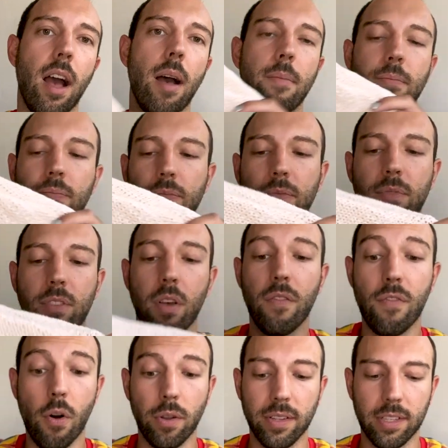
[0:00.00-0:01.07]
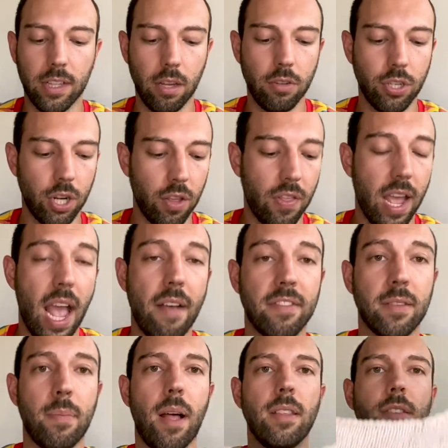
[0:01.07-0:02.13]
Um, so full disclosure, they have
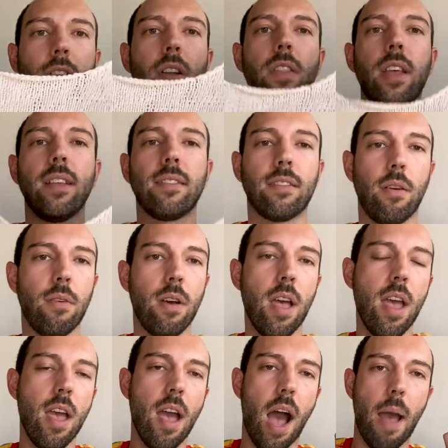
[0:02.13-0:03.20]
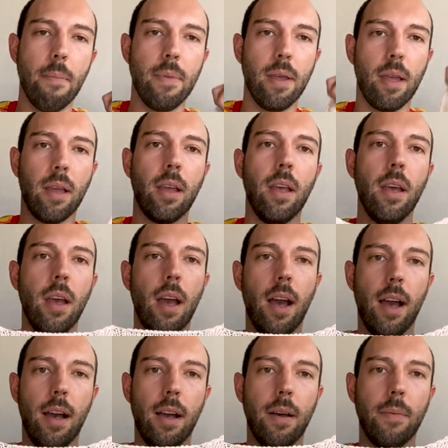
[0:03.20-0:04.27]
sponsored this. So I'm being
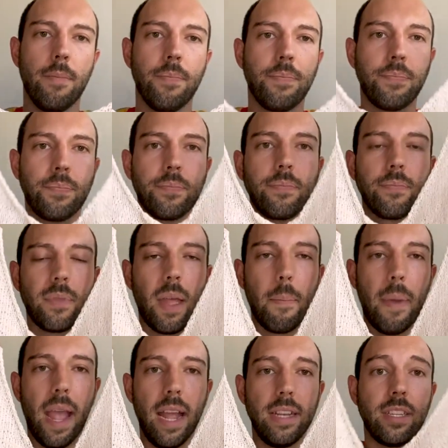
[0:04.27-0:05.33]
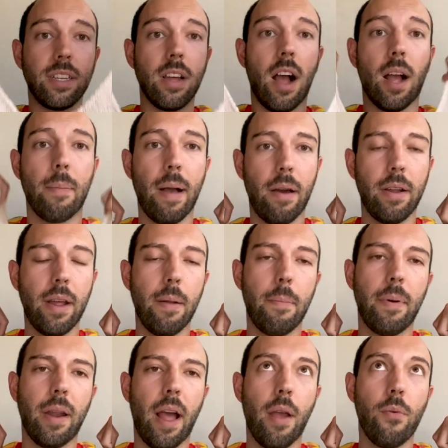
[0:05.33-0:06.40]
um, paid to talk about it,
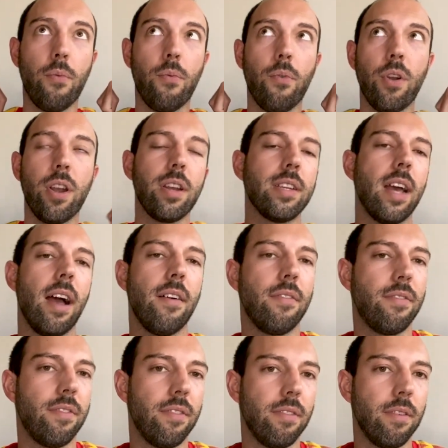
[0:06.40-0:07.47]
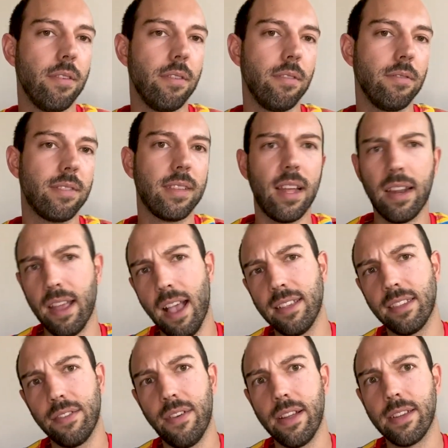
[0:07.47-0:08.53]
but I wouldn't have said
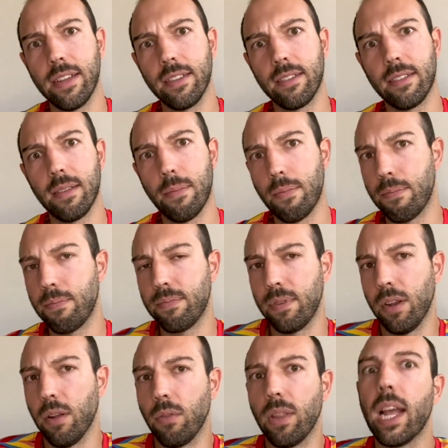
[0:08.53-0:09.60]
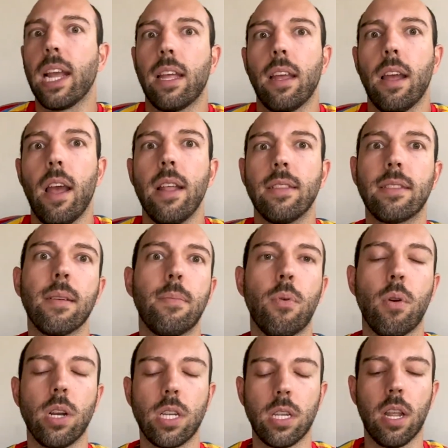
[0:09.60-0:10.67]
yes if I didn't, you know, like and
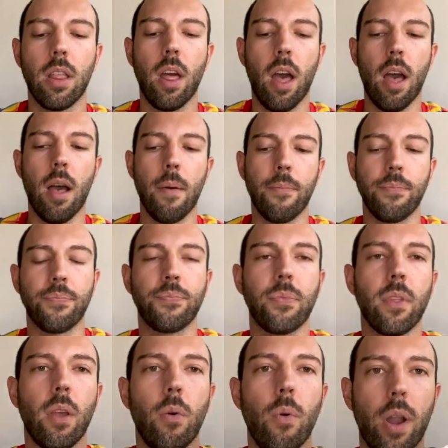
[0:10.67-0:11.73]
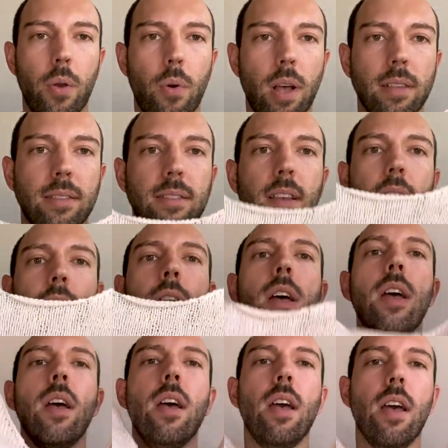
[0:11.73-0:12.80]
support um, what it was. So
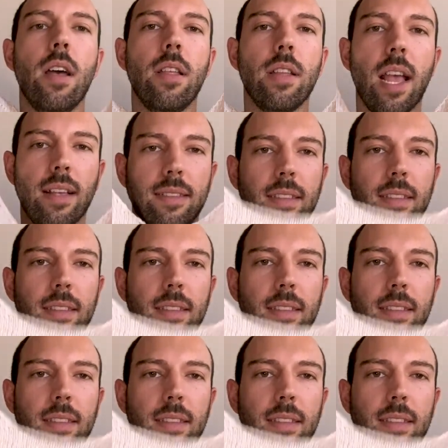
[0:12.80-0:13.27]
yes,